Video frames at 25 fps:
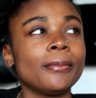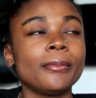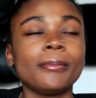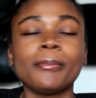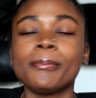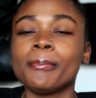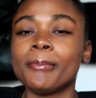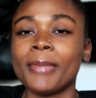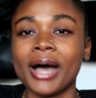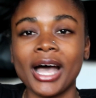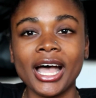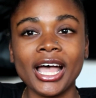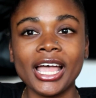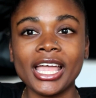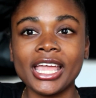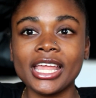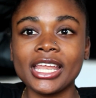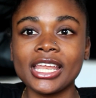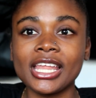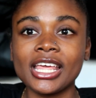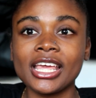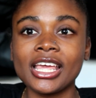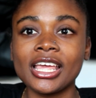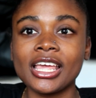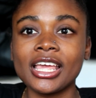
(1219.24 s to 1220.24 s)

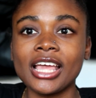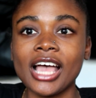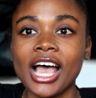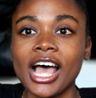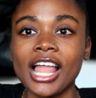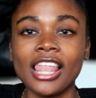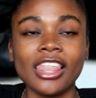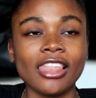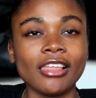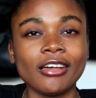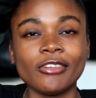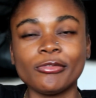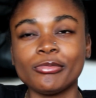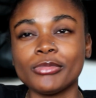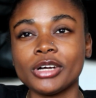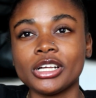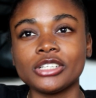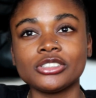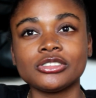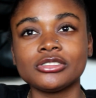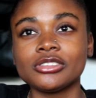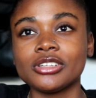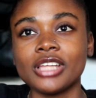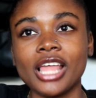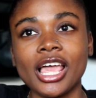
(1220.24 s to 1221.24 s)
mine, I love
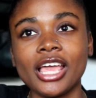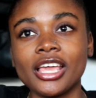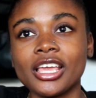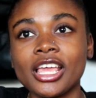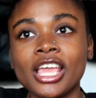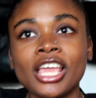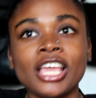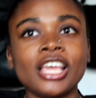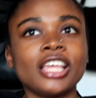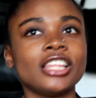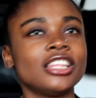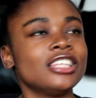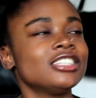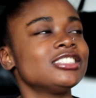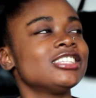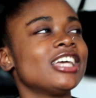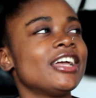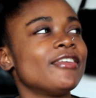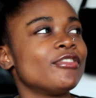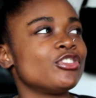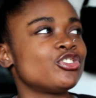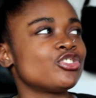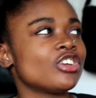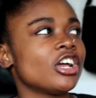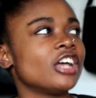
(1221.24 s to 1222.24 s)
my, like, this
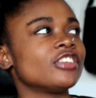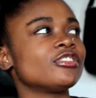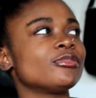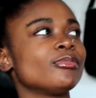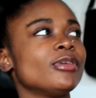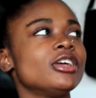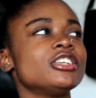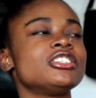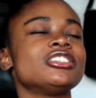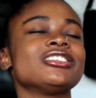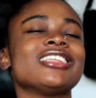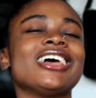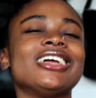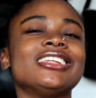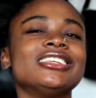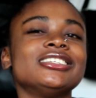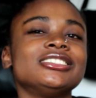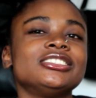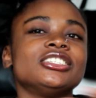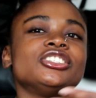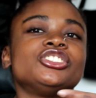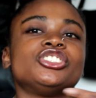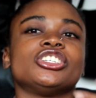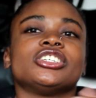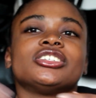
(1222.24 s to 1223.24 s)
ain't a transformation, like
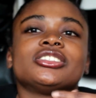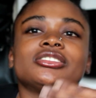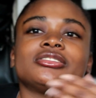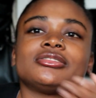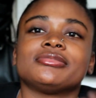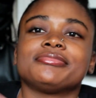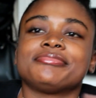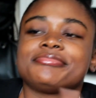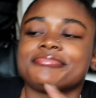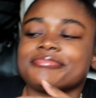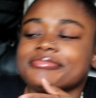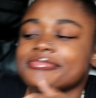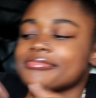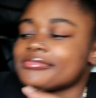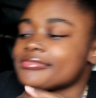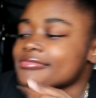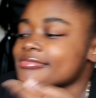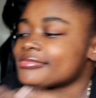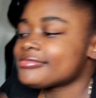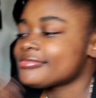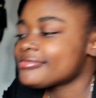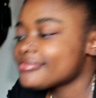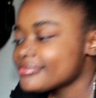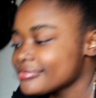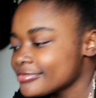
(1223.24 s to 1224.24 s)
this is just
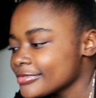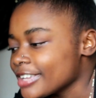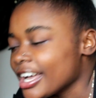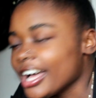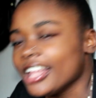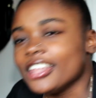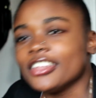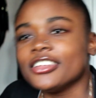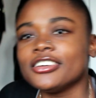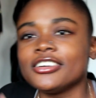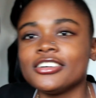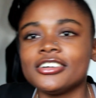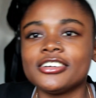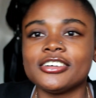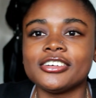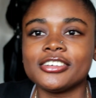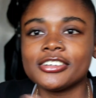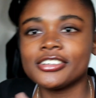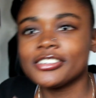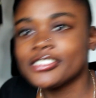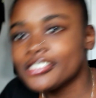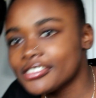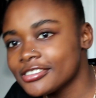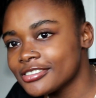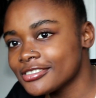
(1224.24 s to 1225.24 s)
a little
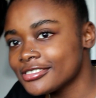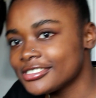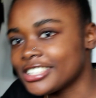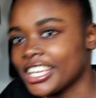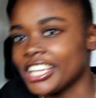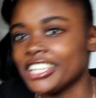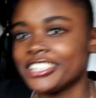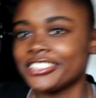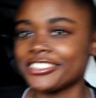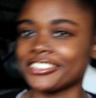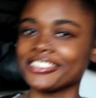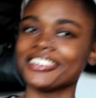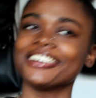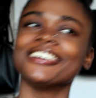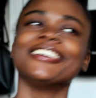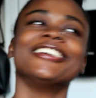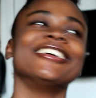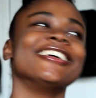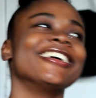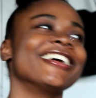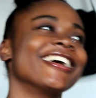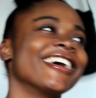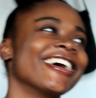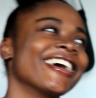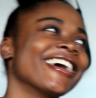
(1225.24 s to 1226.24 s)
taster.
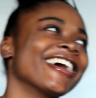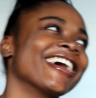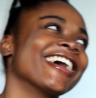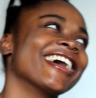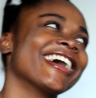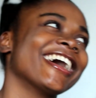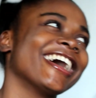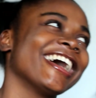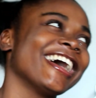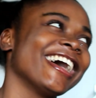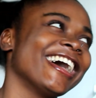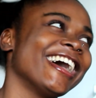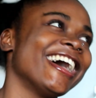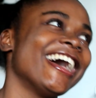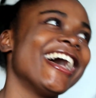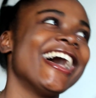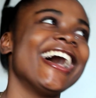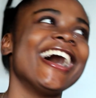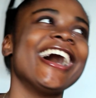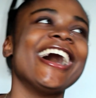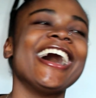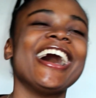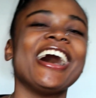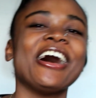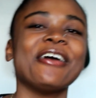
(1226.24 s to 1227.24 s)

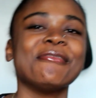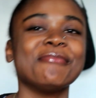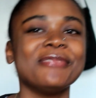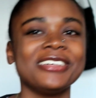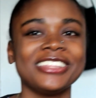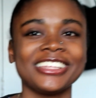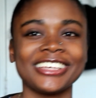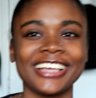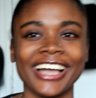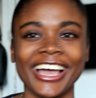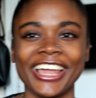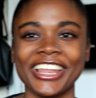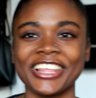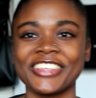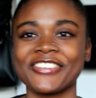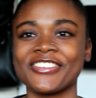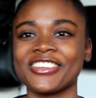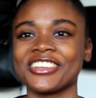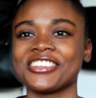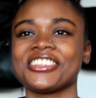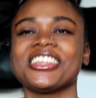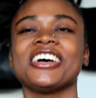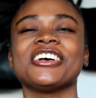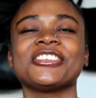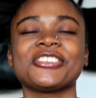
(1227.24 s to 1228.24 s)
But the guide is
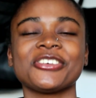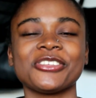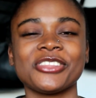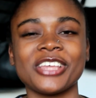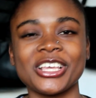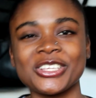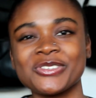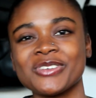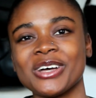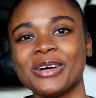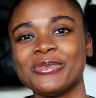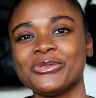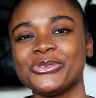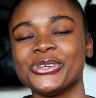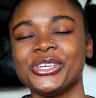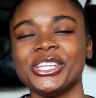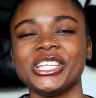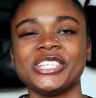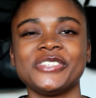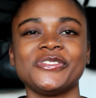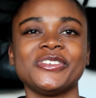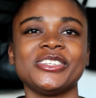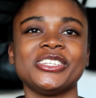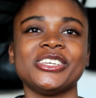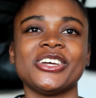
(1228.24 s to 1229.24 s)
finished now, so that's why I'm doing
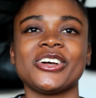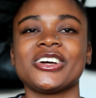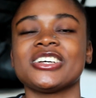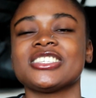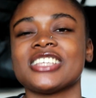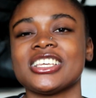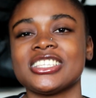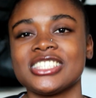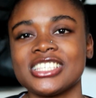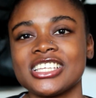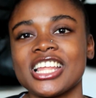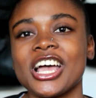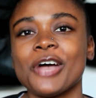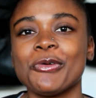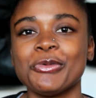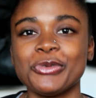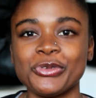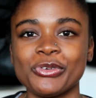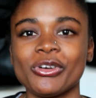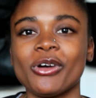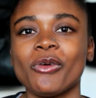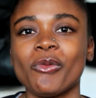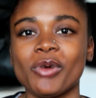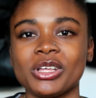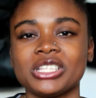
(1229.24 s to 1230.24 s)
this video, because I said I would
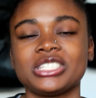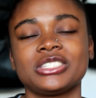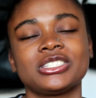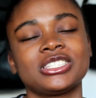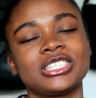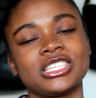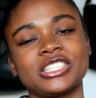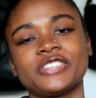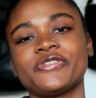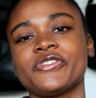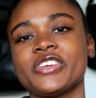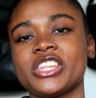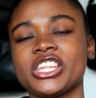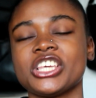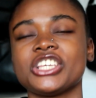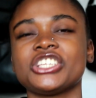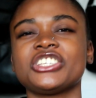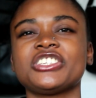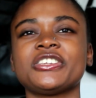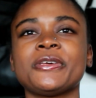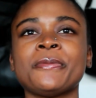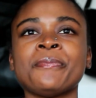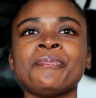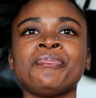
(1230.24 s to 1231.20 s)
do it once it's finished.